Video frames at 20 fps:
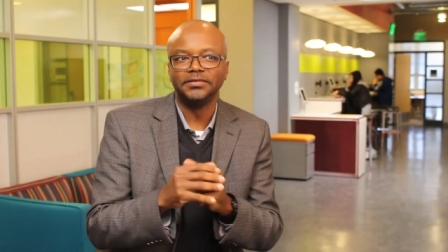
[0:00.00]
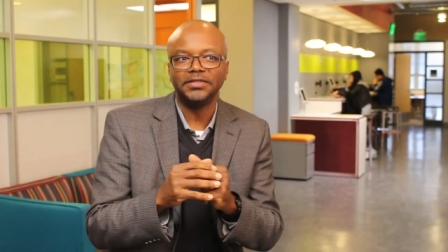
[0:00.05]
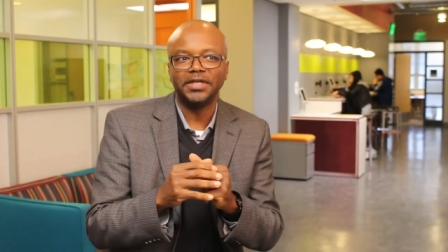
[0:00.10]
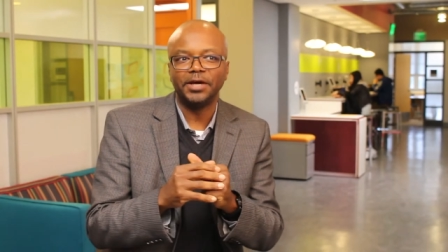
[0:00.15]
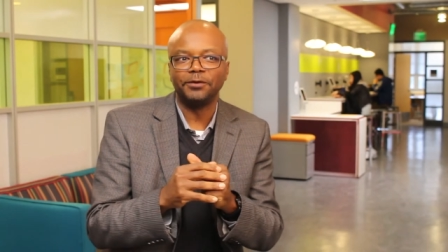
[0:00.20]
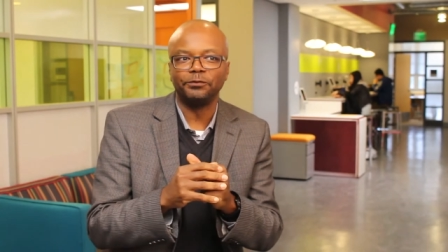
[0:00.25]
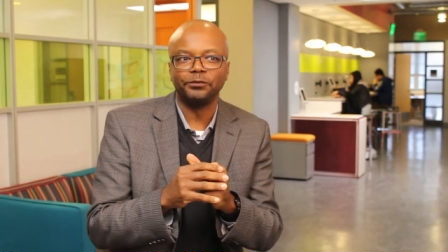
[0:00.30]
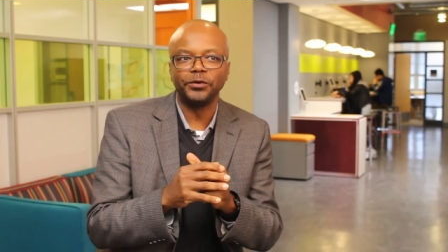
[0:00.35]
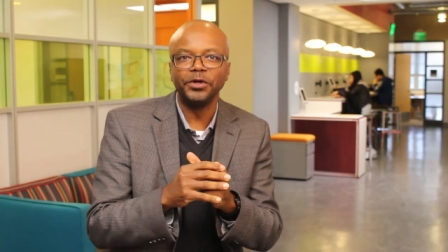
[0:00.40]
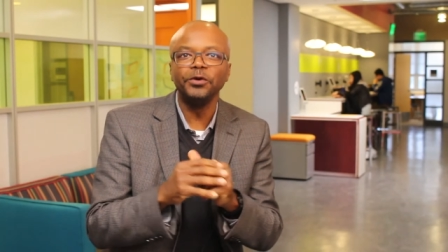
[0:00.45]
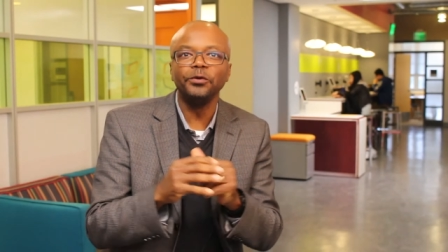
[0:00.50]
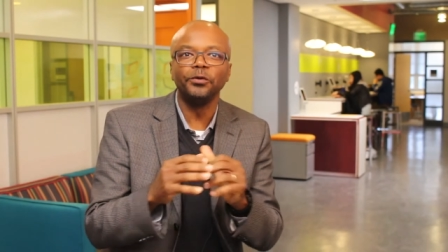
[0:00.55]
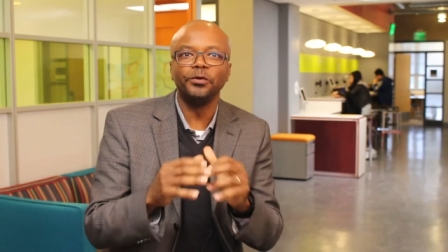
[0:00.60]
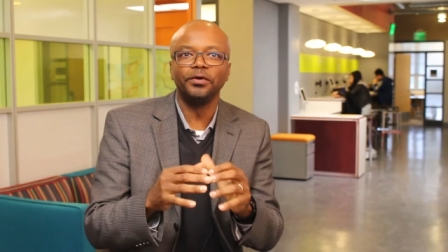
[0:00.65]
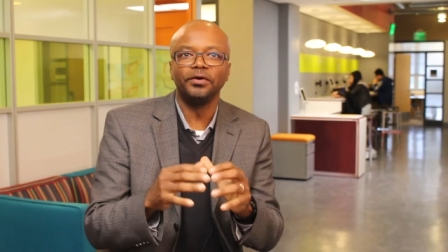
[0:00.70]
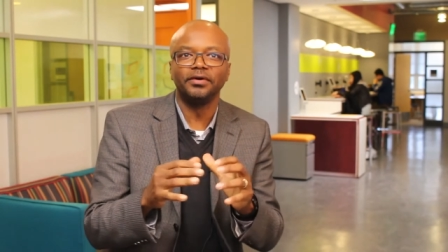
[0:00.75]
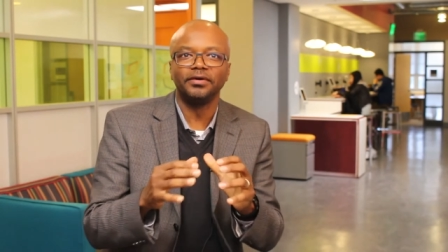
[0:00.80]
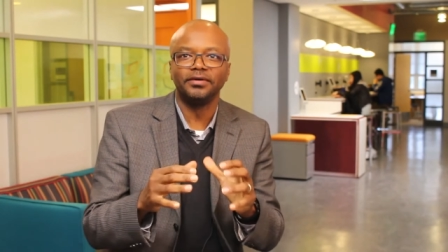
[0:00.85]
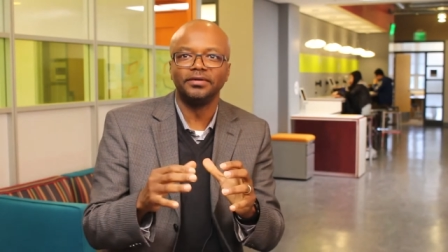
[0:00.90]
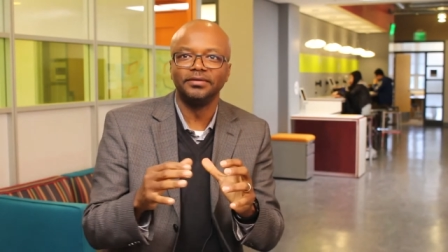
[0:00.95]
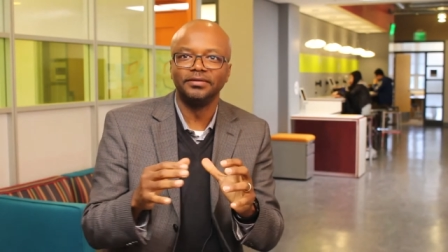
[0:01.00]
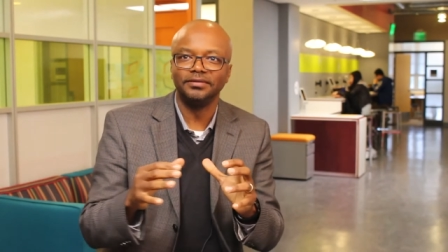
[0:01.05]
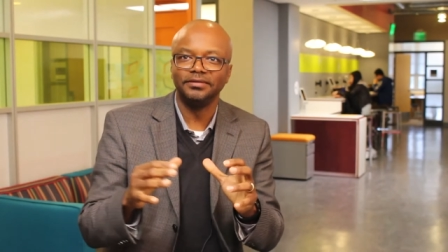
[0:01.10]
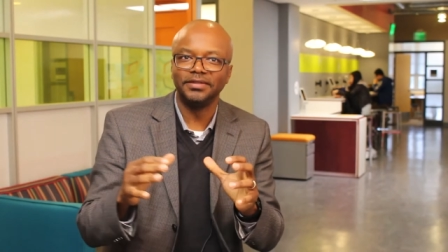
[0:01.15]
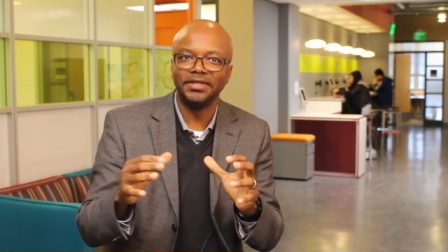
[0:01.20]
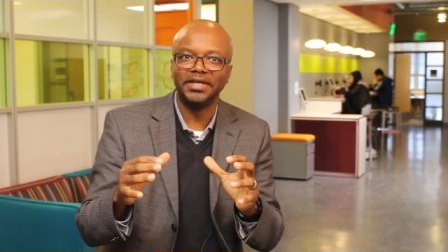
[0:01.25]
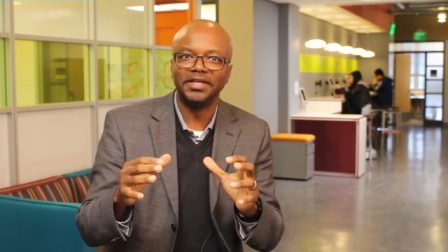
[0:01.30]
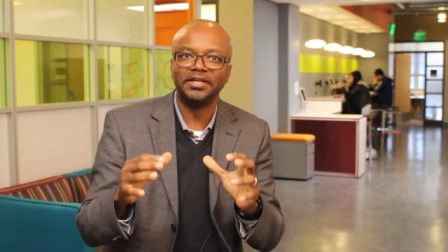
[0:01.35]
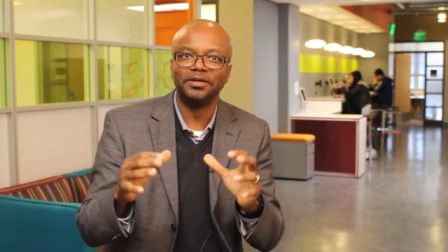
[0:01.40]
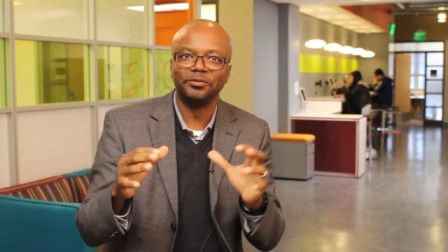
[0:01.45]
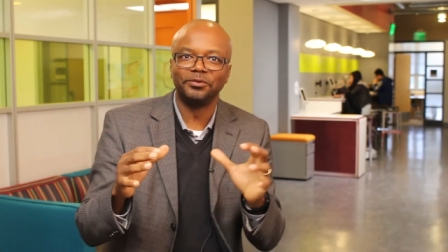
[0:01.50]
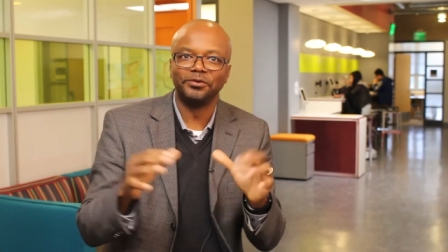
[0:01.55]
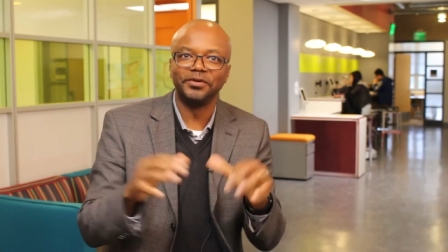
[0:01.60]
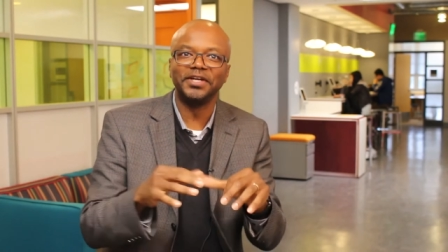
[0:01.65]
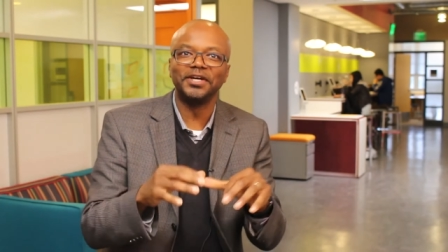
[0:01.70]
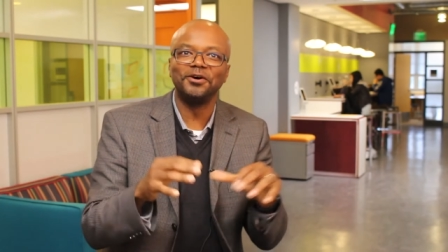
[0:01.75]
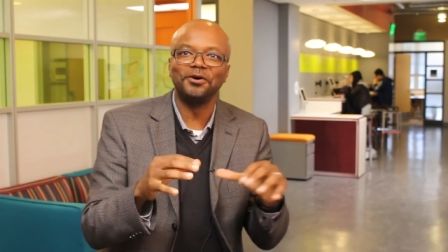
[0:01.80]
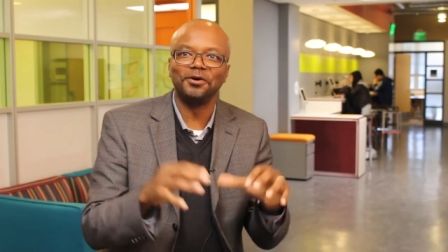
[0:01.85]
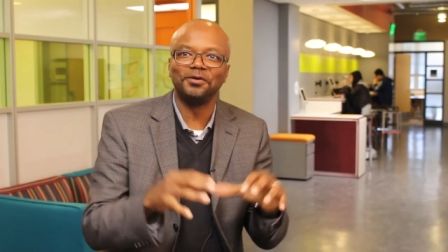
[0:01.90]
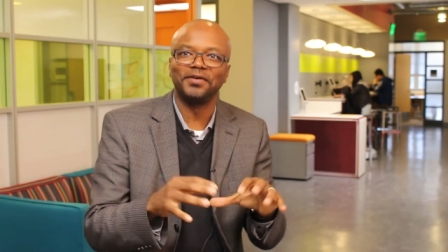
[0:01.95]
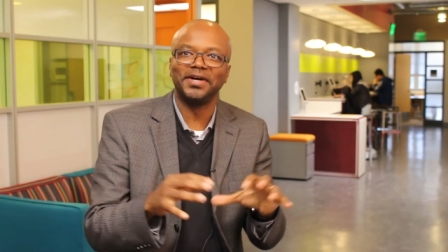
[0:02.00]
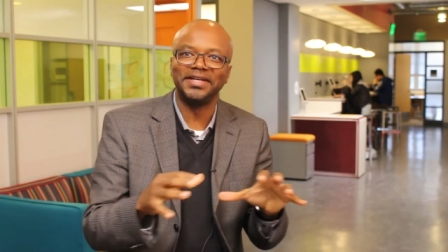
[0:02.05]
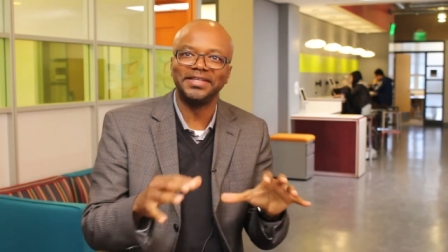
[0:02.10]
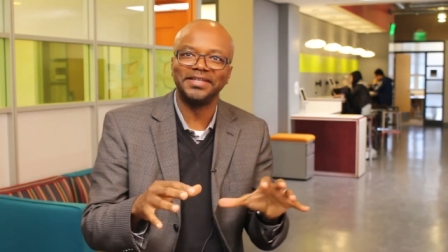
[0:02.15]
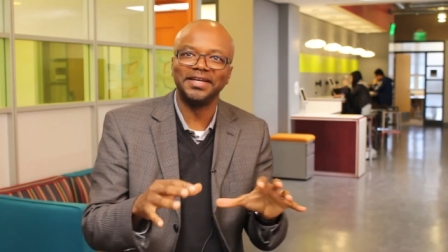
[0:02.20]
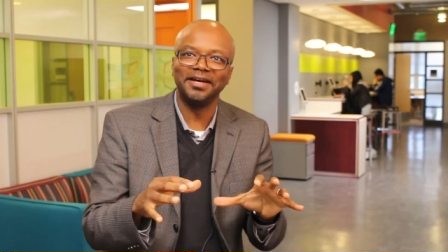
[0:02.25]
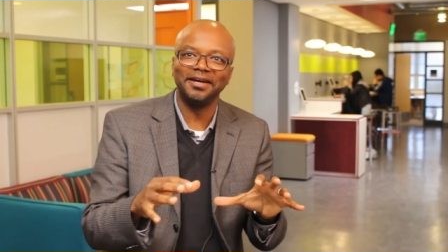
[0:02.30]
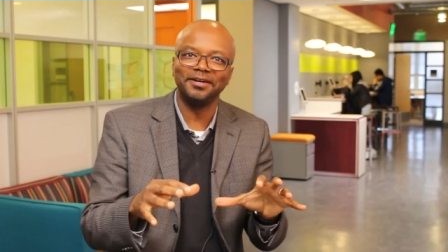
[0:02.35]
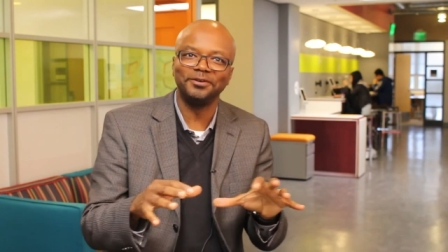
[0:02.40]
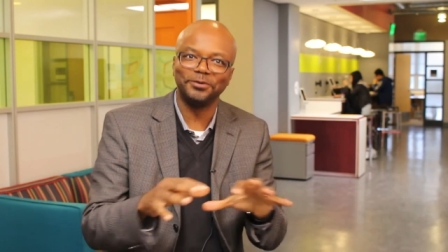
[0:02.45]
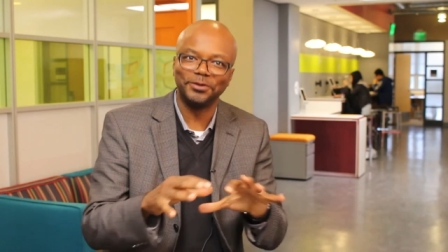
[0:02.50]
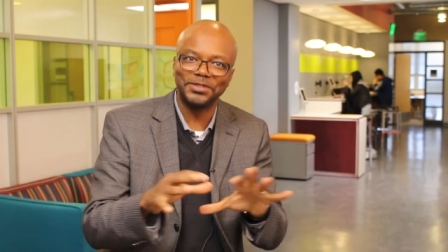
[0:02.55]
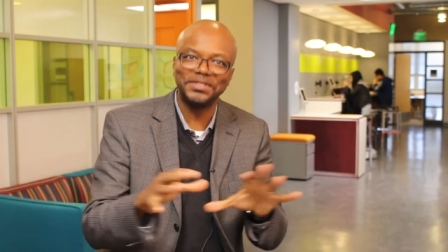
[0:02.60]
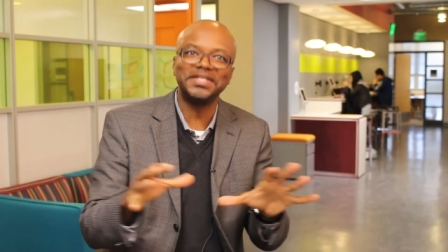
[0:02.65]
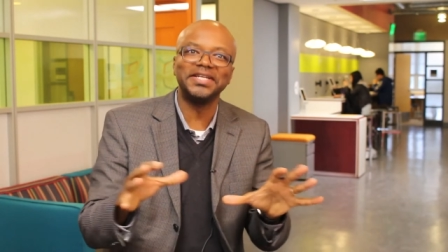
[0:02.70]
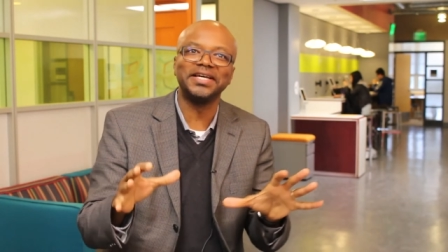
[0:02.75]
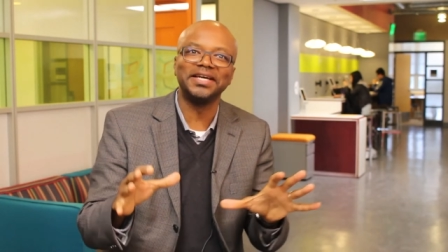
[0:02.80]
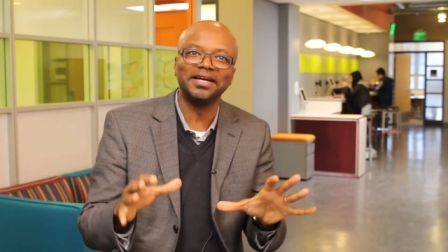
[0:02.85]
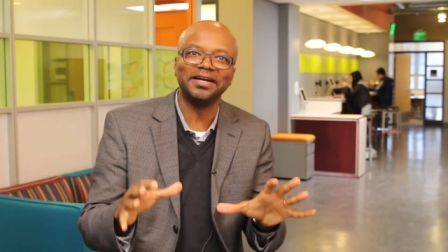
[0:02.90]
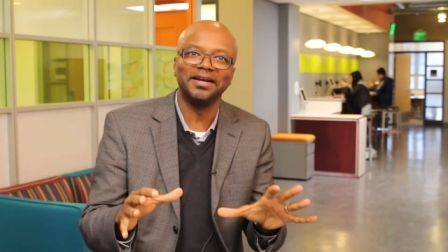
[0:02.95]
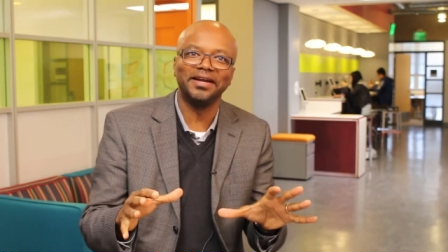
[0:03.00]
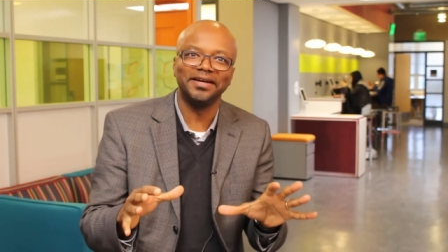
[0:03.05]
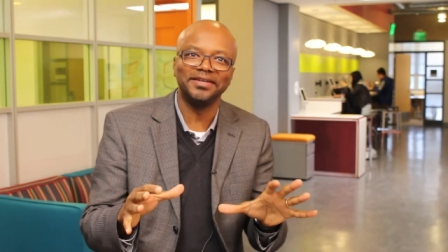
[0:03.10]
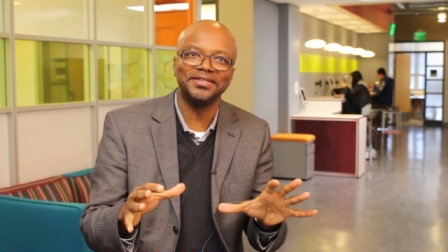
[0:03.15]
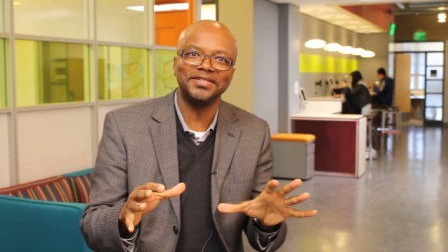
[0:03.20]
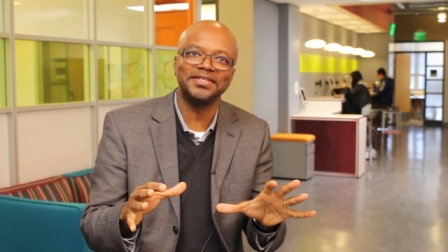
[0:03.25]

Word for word: if we were in the Marine Corps right now and we're sitting in class,